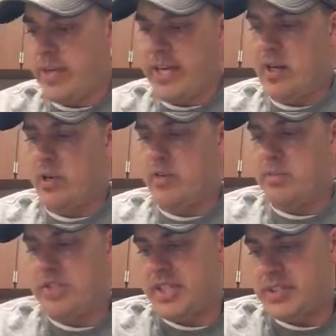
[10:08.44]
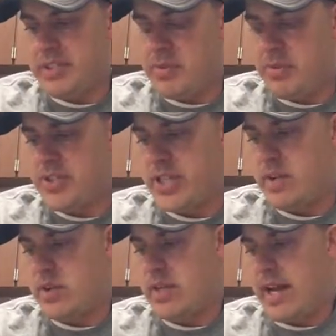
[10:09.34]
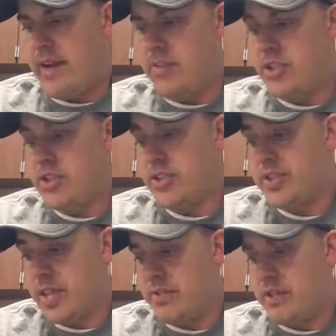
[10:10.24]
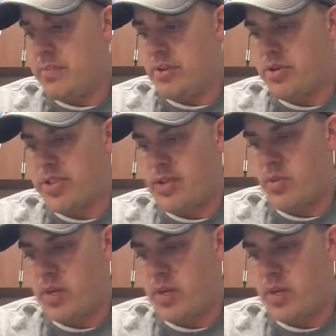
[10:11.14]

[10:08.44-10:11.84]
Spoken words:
we kind of go from 60% average to 70%.